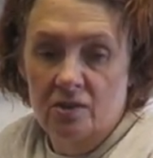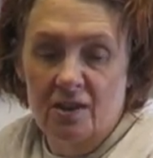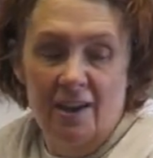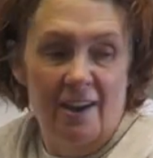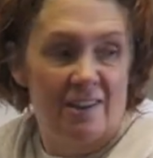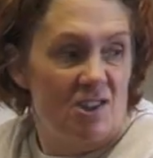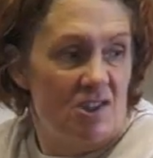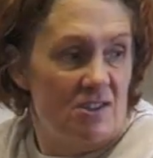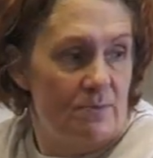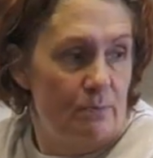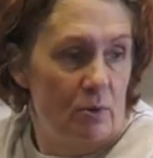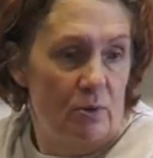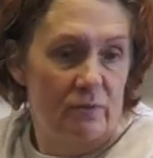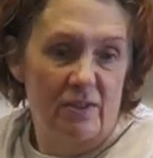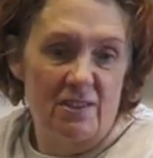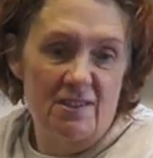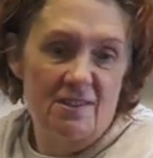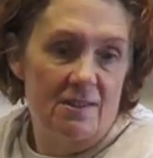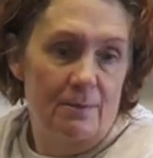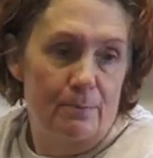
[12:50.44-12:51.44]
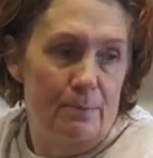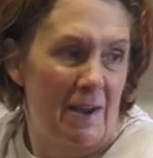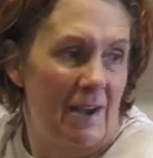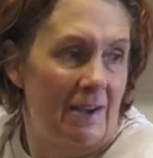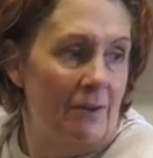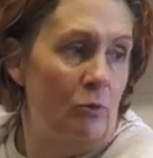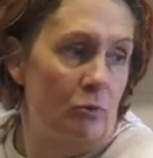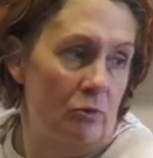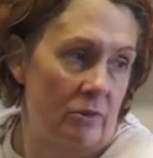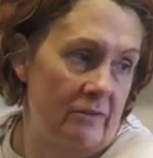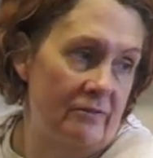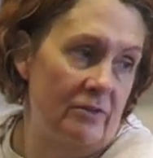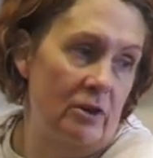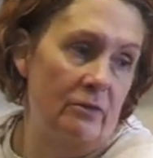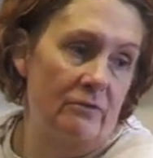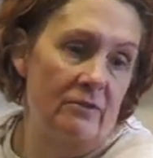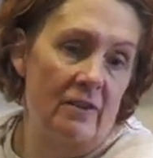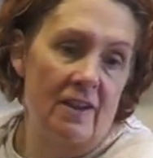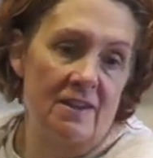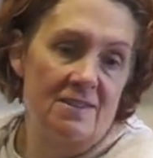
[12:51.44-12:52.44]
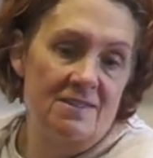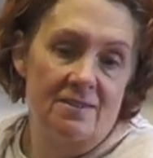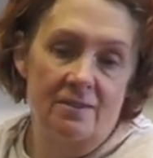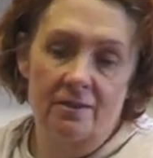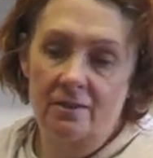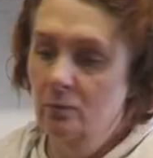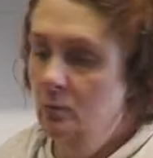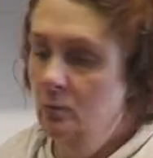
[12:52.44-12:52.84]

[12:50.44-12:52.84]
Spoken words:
Yeah, just move it to the back or even over that side,